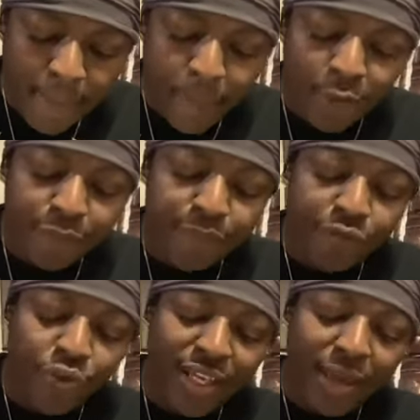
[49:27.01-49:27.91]
both
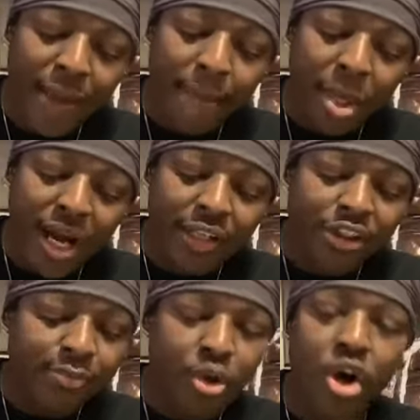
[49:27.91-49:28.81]
free and bond,
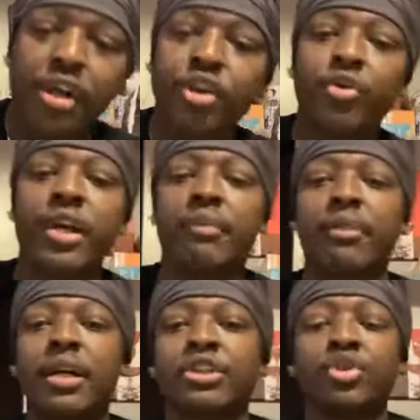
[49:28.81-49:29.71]
small and great, man.